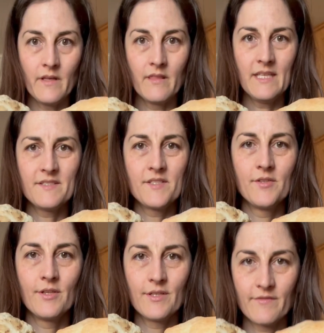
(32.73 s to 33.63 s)
These two
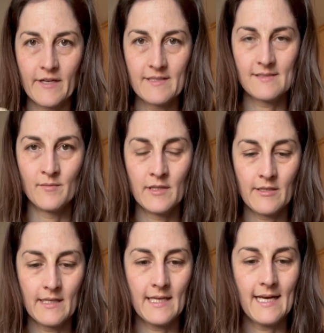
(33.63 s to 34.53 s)
look very similar
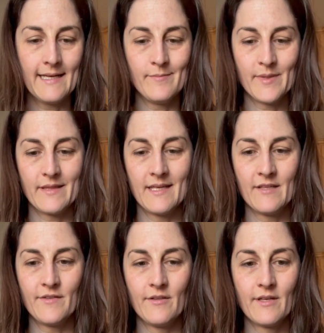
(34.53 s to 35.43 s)
in height, but then
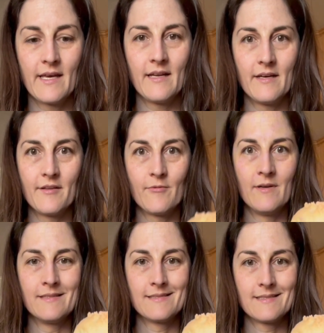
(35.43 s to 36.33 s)
if you look at other
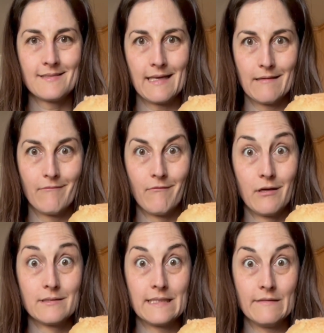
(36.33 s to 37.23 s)
ones, it's like
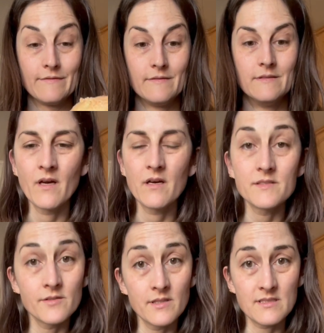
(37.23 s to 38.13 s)
real diff.
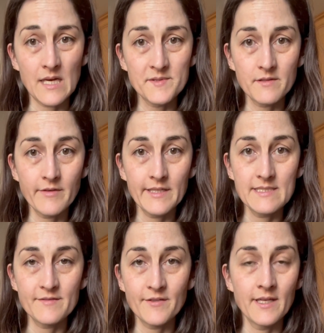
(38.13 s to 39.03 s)
Also, the tops look very
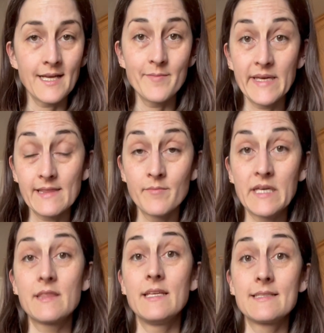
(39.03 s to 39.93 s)
different. I baked them
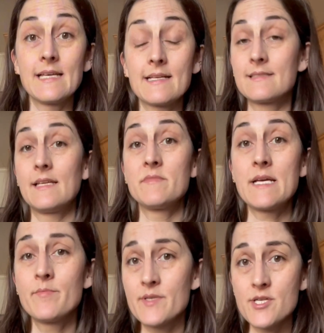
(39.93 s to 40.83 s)
at the exact same
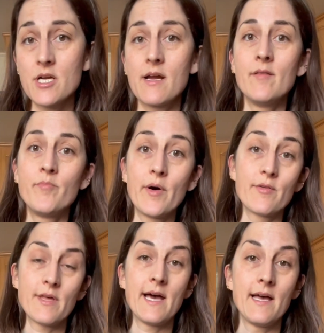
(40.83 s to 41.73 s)
temperature and
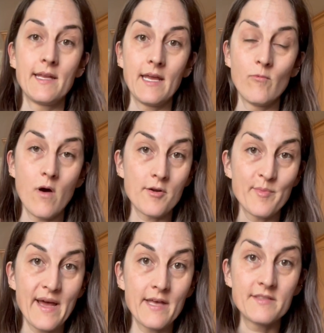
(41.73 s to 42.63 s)
both had a water
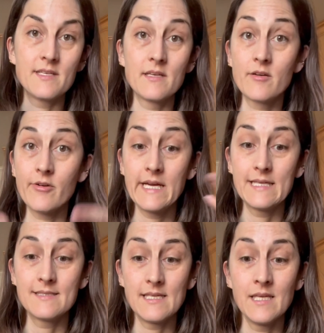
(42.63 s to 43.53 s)
bath to
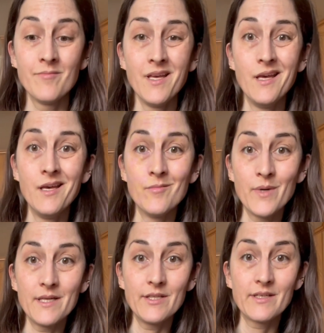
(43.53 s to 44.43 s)
create steam,
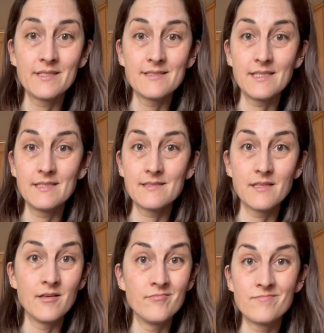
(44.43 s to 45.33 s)
but you can see
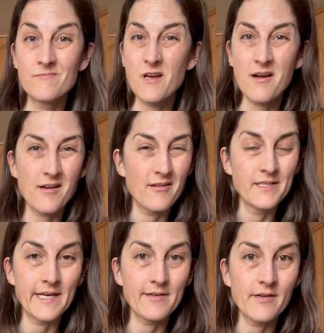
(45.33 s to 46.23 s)
some darker and
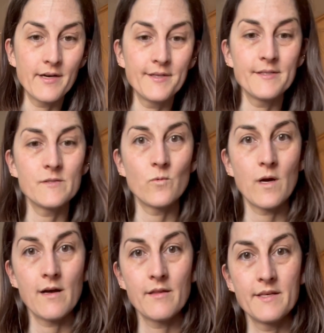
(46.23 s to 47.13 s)
lighter colors
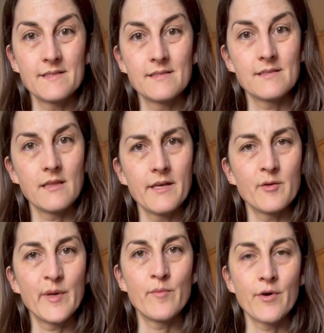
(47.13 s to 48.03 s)
while this is a little
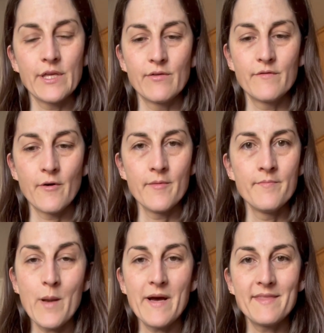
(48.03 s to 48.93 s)
bit more uniform.
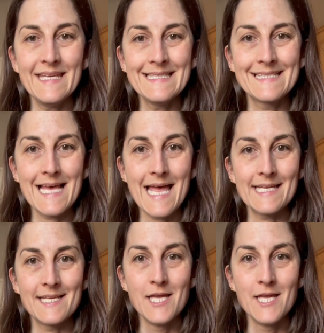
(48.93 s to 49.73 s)
What about the inside?